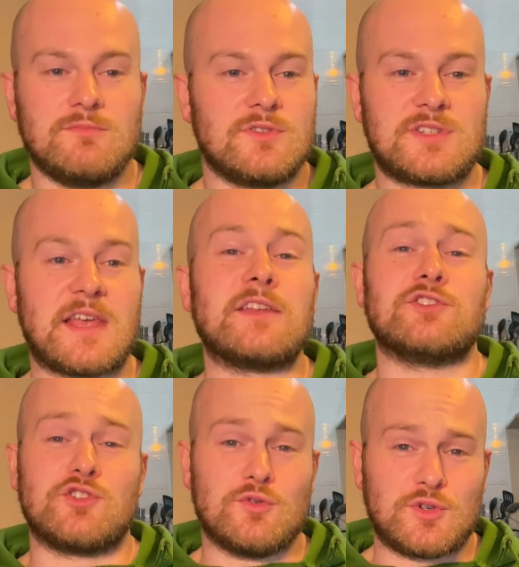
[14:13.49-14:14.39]
St.
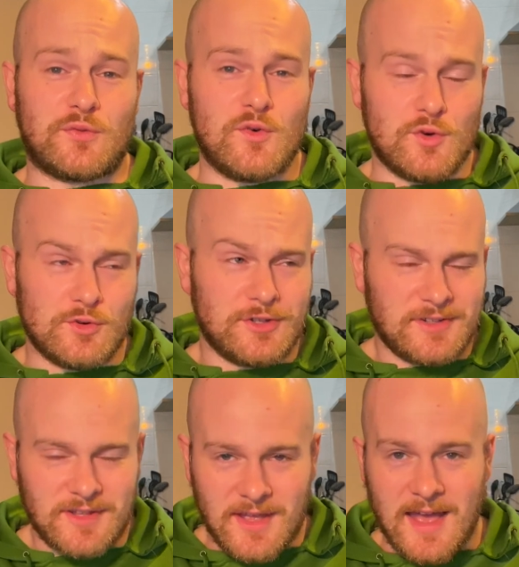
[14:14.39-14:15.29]
George Ford
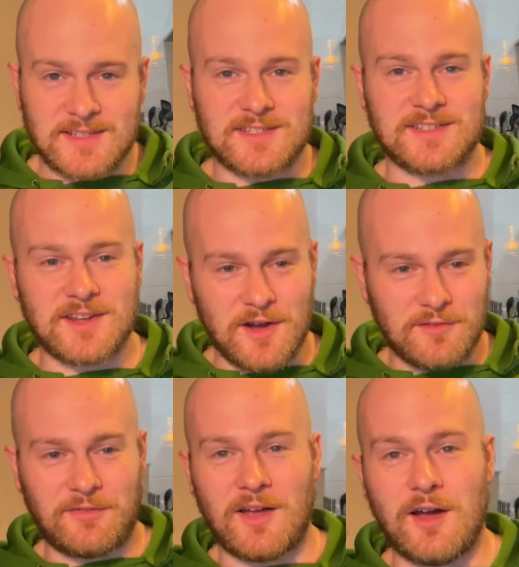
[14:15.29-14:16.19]
has to
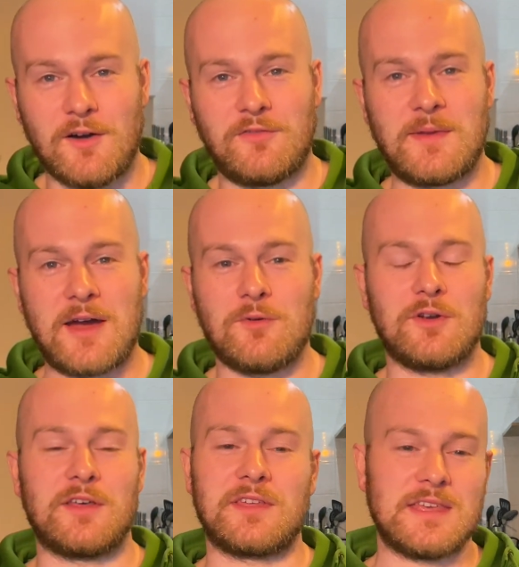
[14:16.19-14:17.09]
start at fly half from now
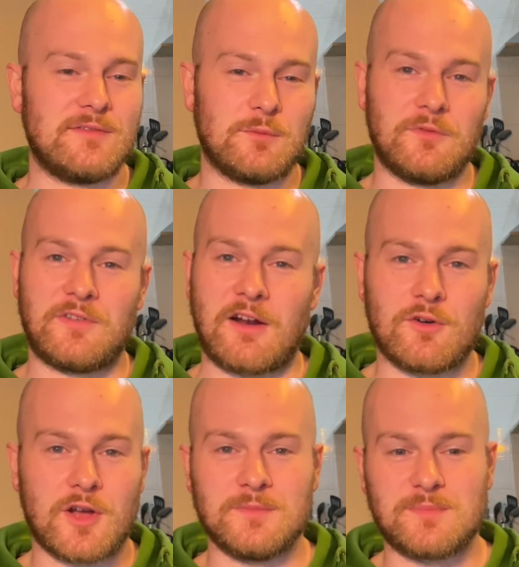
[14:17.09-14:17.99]
on. I think even when
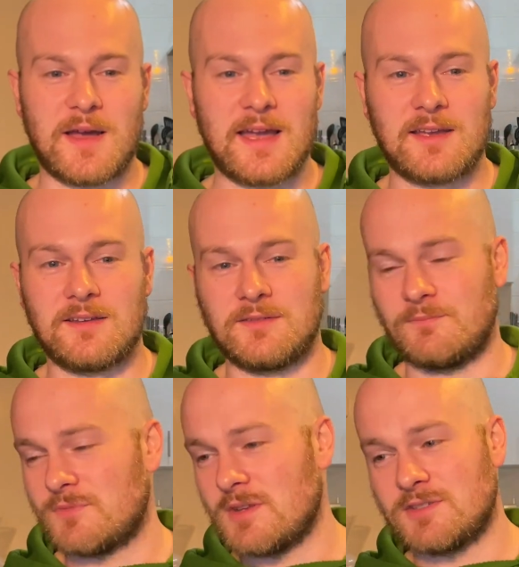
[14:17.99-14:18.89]
Farrell comes back,
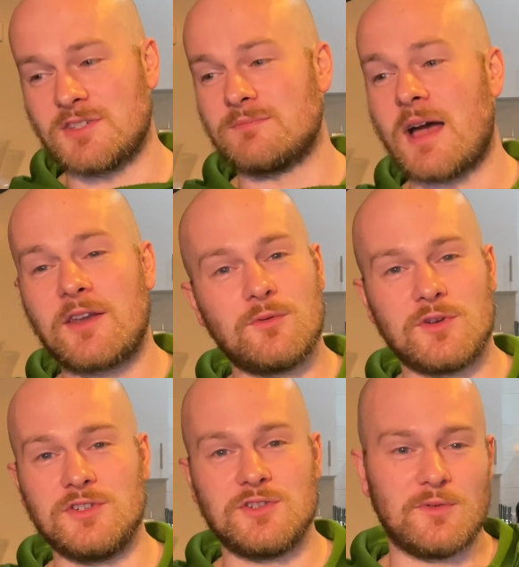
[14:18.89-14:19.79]
doesn't matter
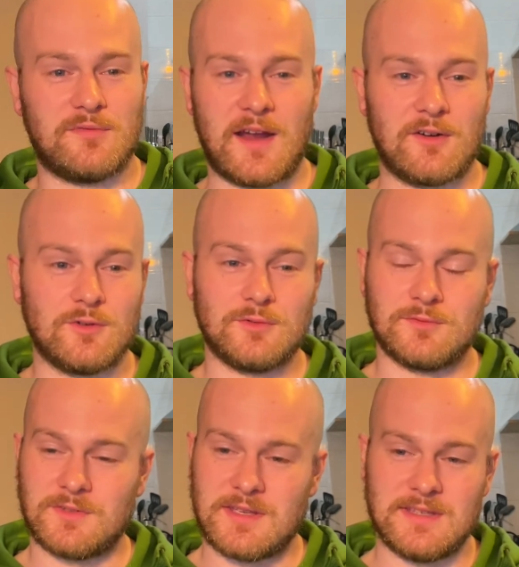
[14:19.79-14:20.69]
what you do with Farrell.
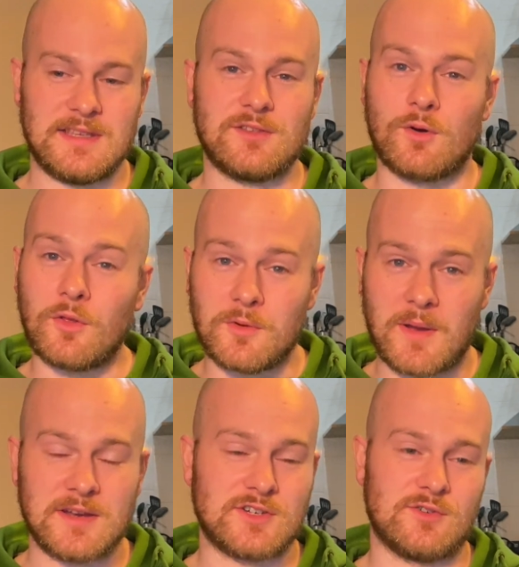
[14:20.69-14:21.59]
He's either on the
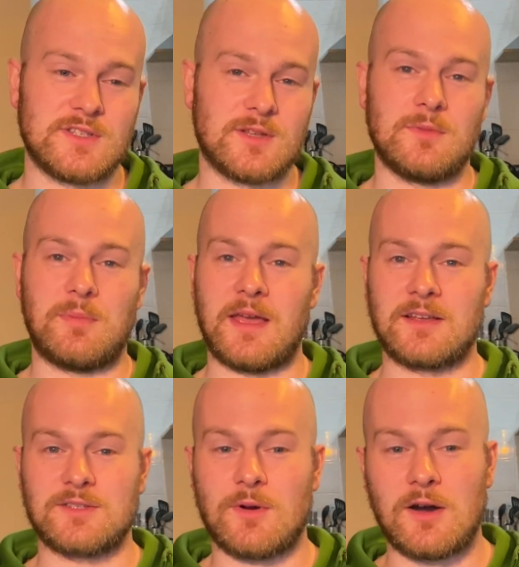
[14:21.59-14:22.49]
bench or he's going to be playing
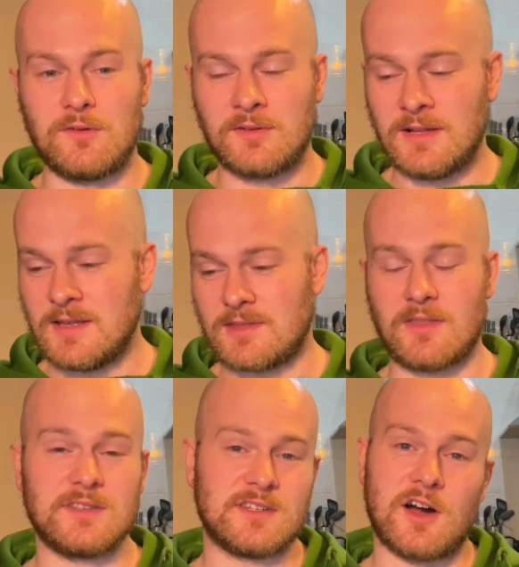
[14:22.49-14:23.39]
at 12. I think
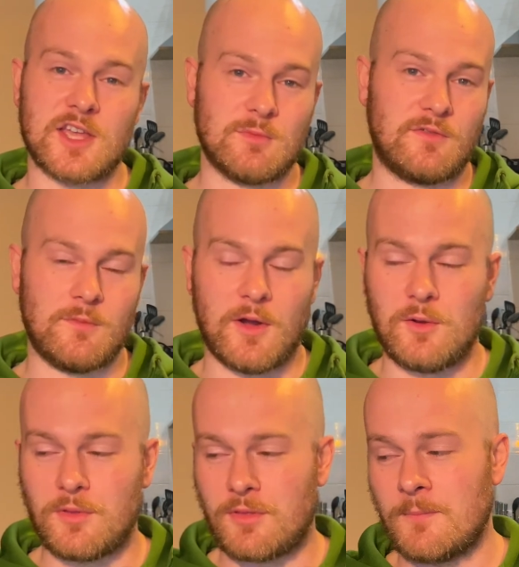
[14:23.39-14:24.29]
there's an argument for
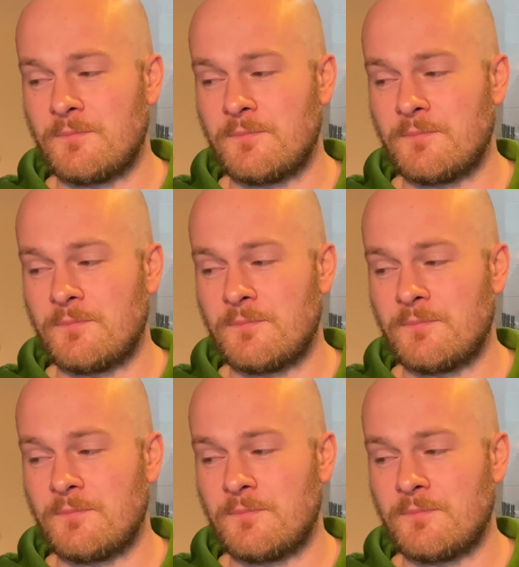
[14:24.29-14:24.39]
both.